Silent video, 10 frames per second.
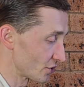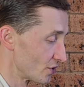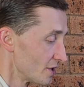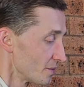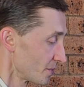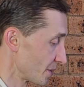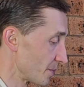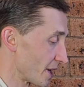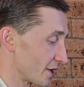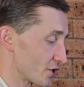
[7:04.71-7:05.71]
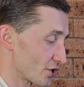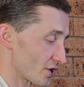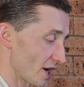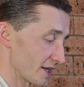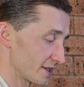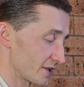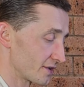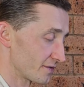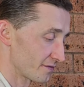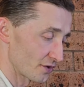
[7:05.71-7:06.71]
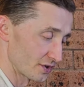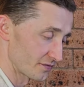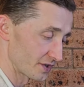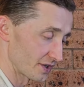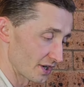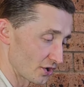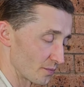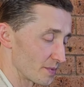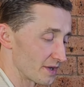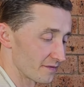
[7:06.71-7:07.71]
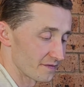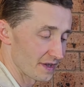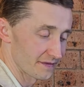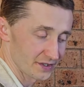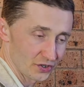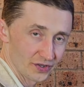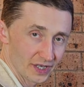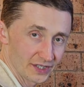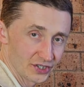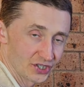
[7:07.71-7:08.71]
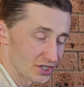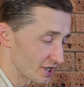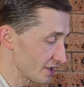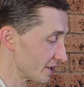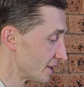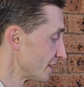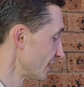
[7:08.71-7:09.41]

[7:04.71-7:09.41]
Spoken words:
So prepare your right first finger on B, fifths on that G,